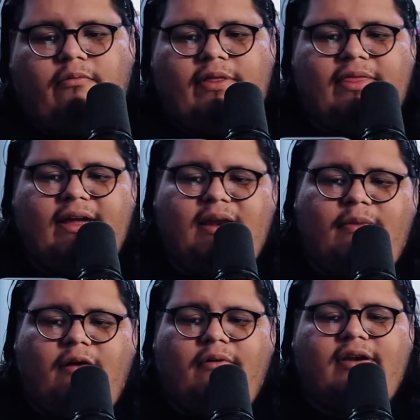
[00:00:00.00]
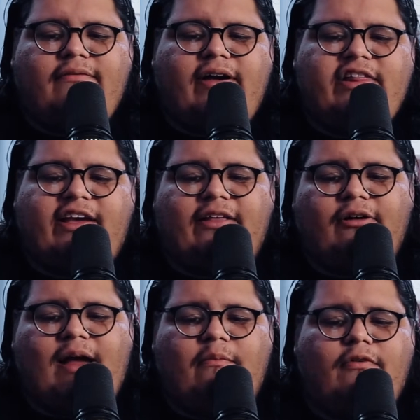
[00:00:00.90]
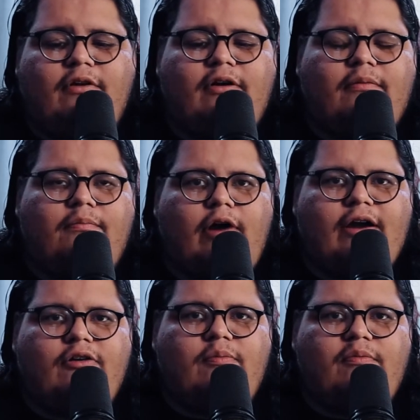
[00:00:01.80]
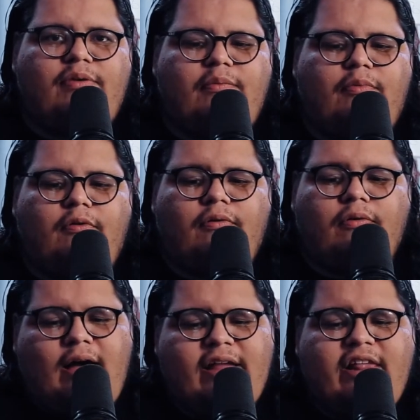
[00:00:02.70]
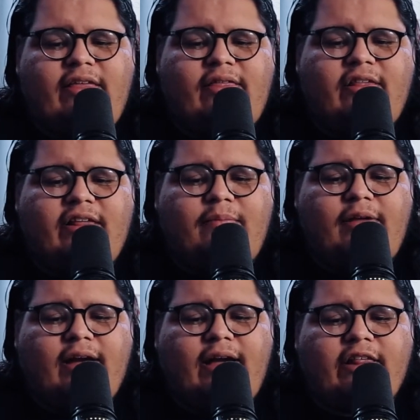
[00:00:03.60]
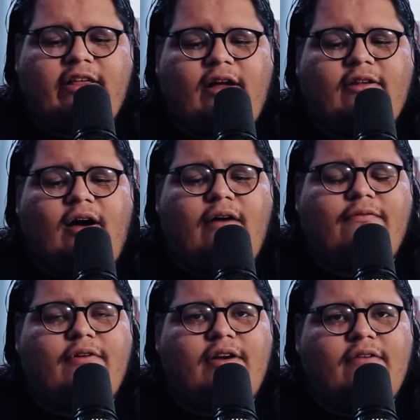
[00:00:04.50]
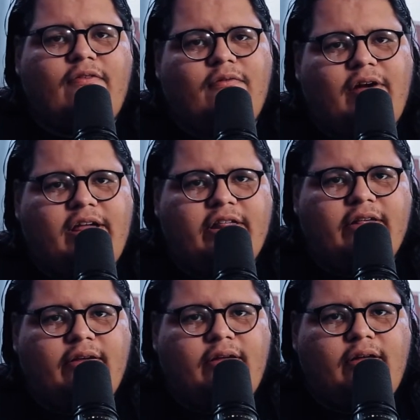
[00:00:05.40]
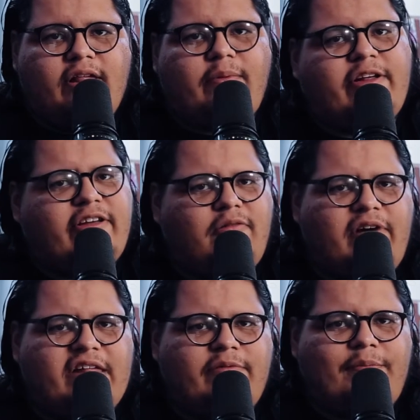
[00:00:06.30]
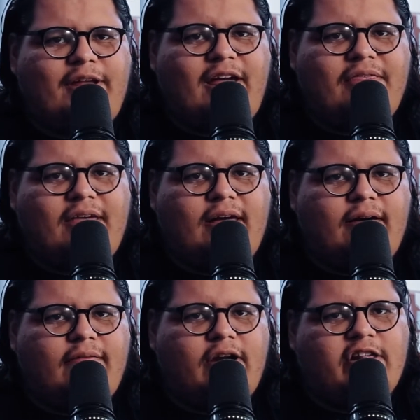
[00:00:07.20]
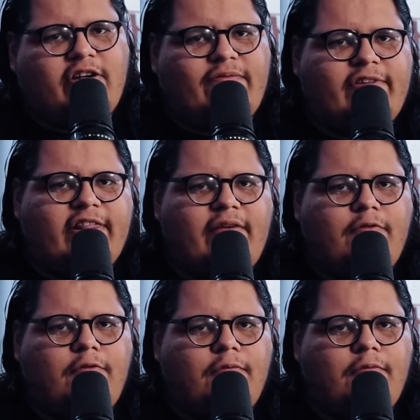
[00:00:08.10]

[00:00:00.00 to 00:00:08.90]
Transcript: when thinking about what defines a killer app for a broad group of people, I'd say that the Steam Deck has a lot to offer in different ways, especially in ways we may not think of on a surface level.